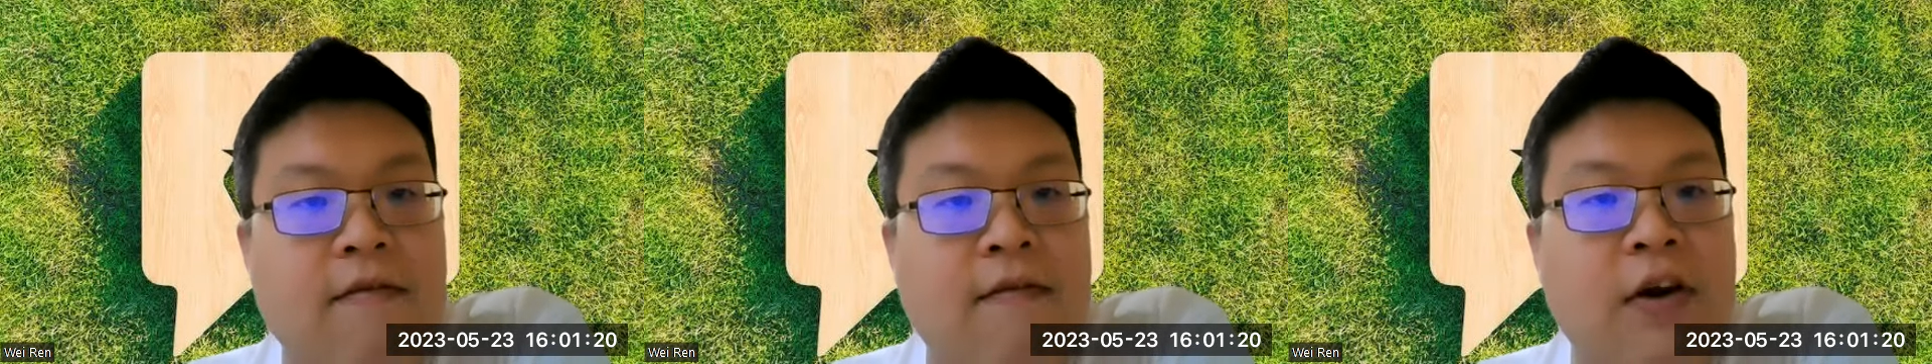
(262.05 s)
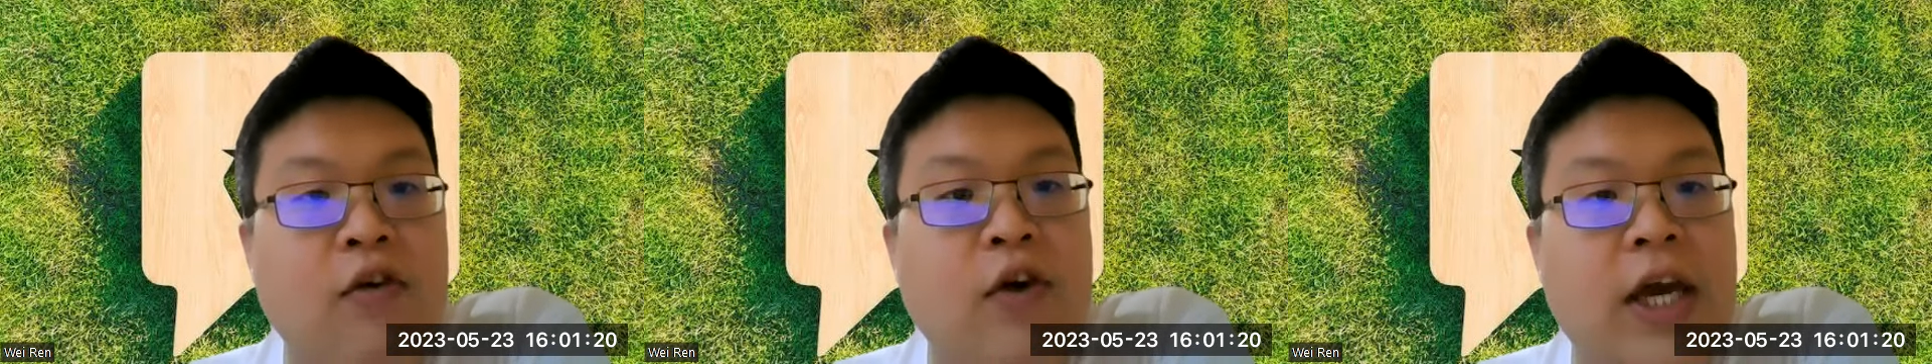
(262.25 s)

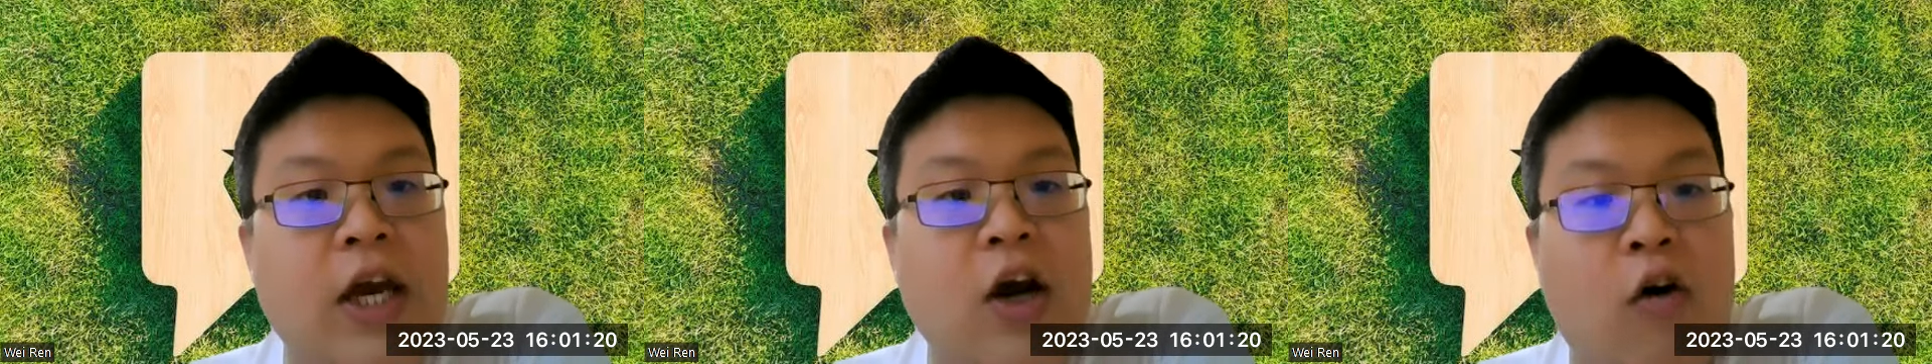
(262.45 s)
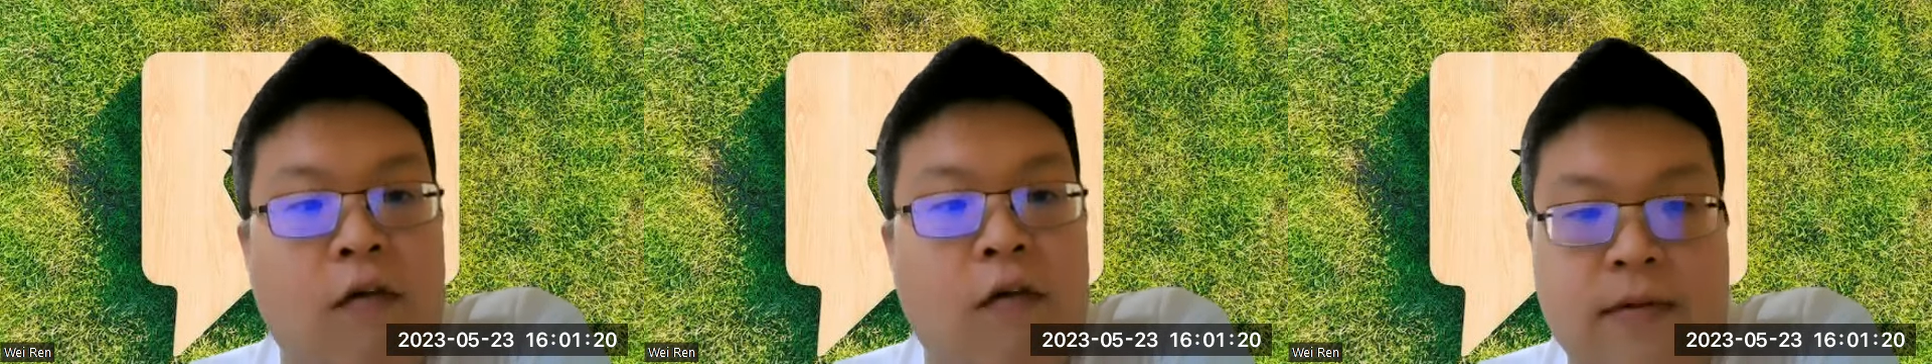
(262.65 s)

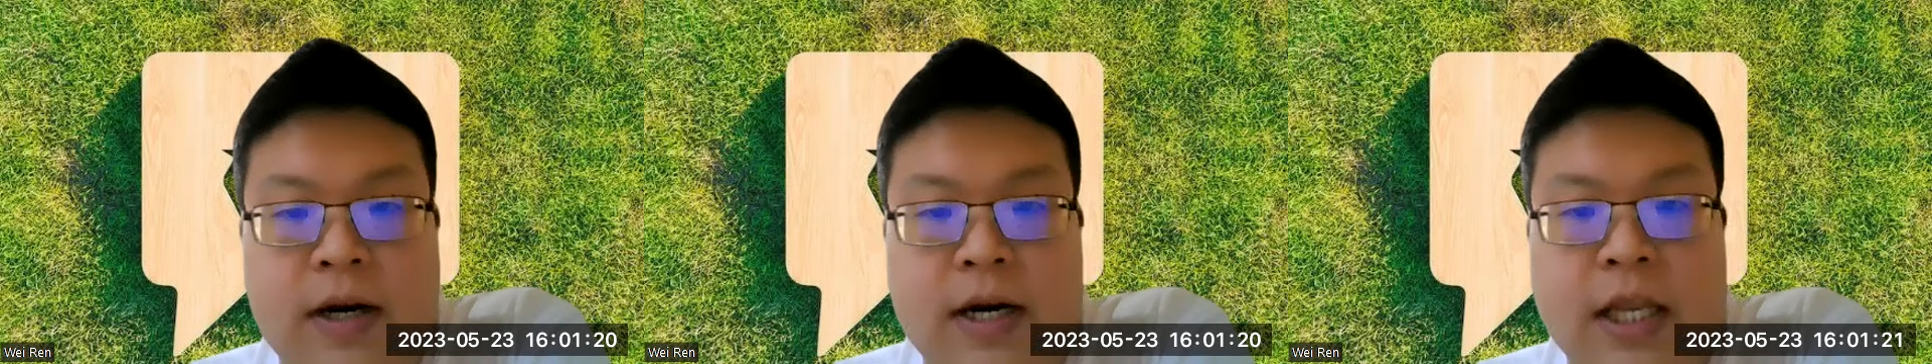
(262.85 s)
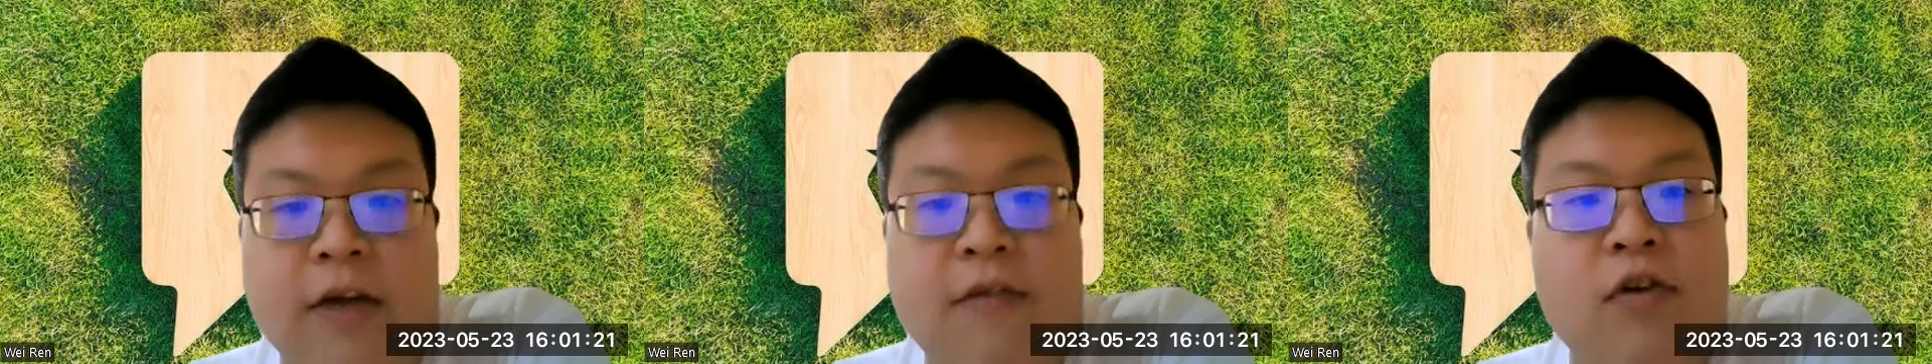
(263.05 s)
viewing of
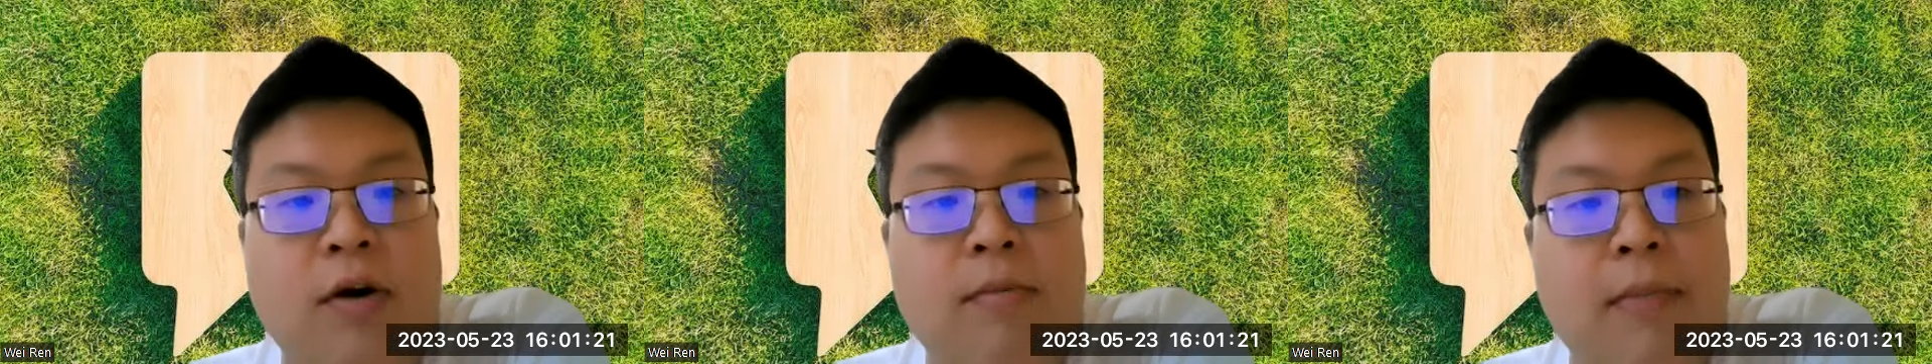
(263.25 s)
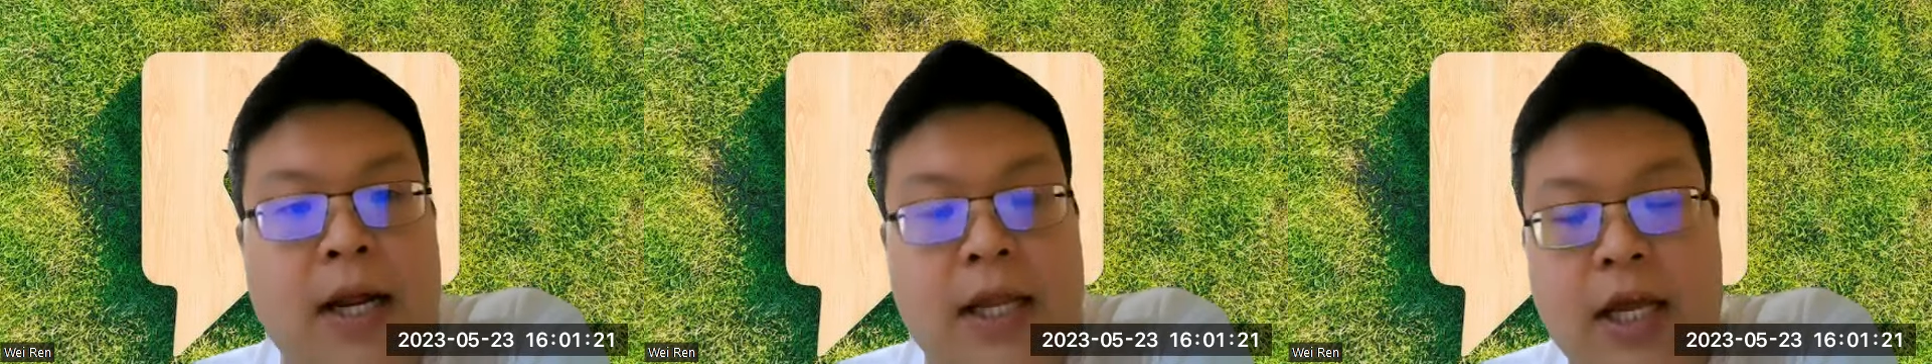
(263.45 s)

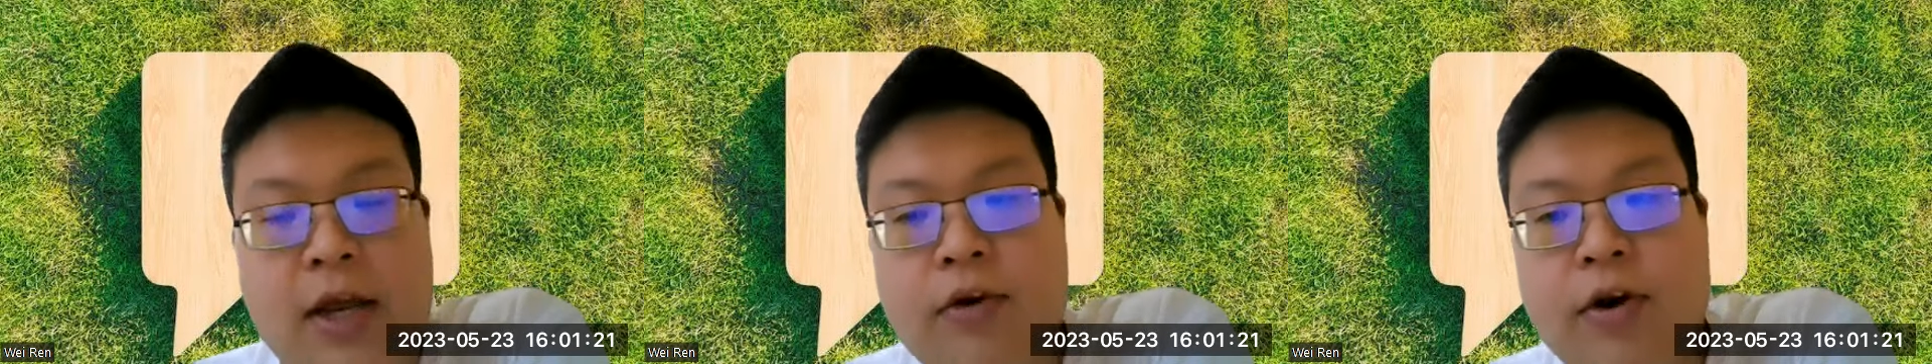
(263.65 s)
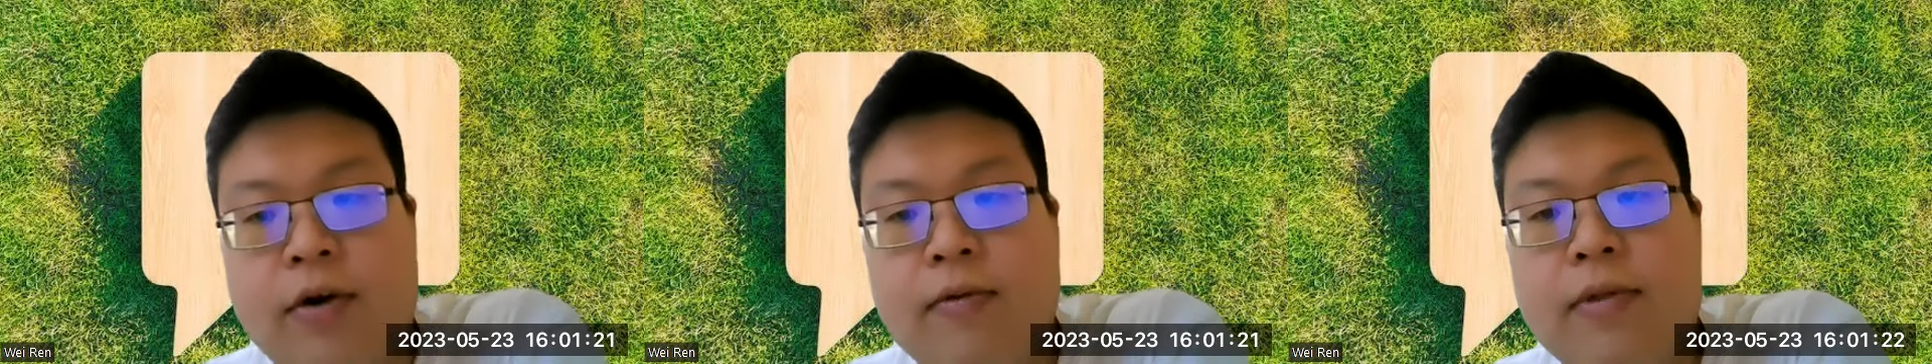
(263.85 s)
different
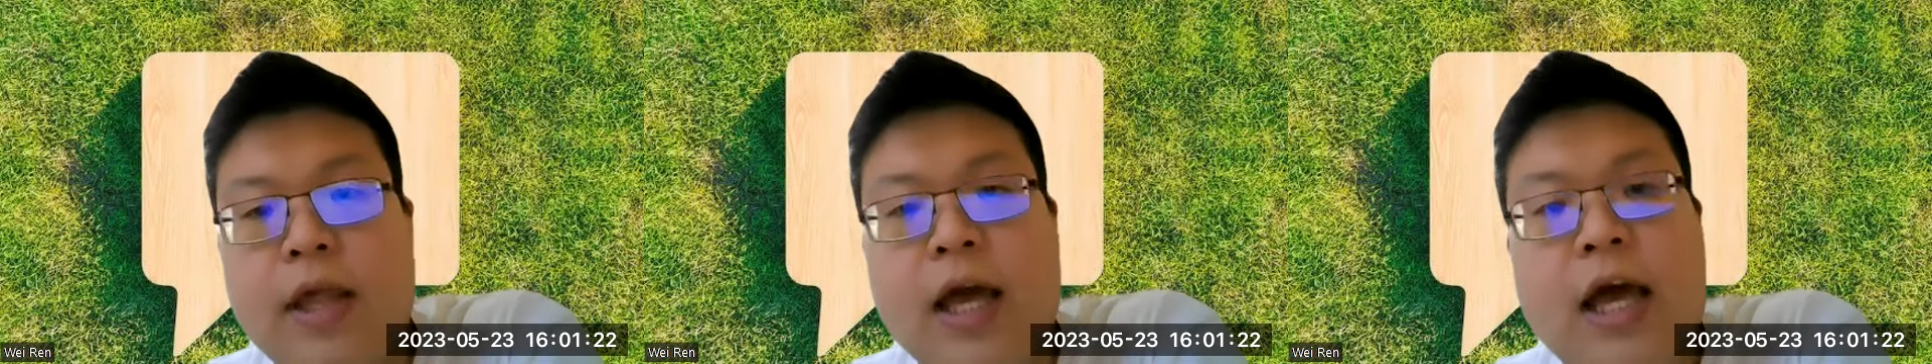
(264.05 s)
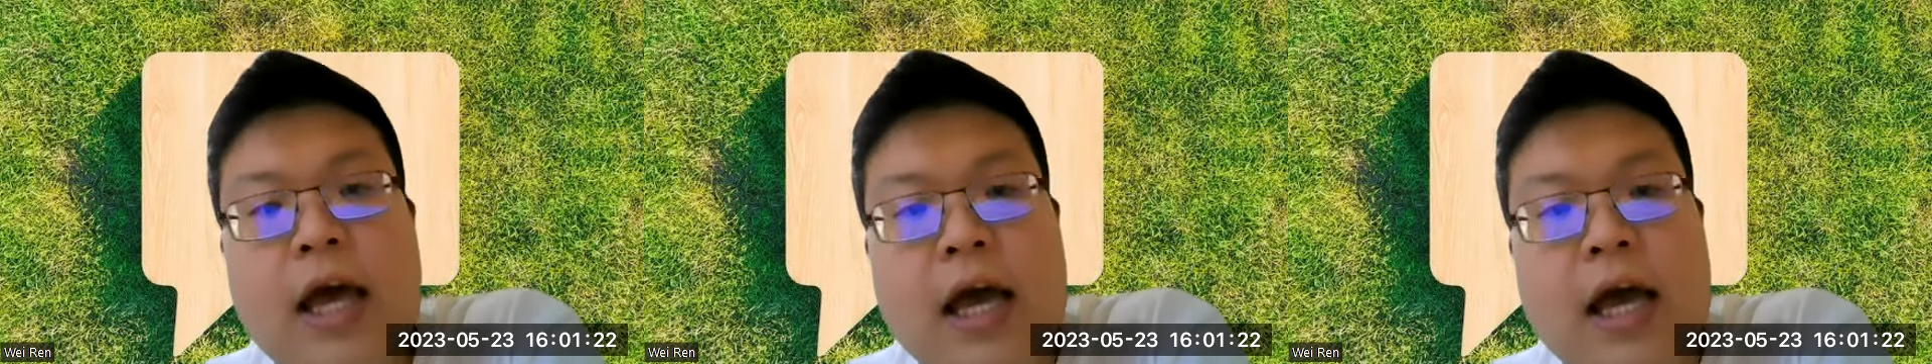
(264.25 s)
materials.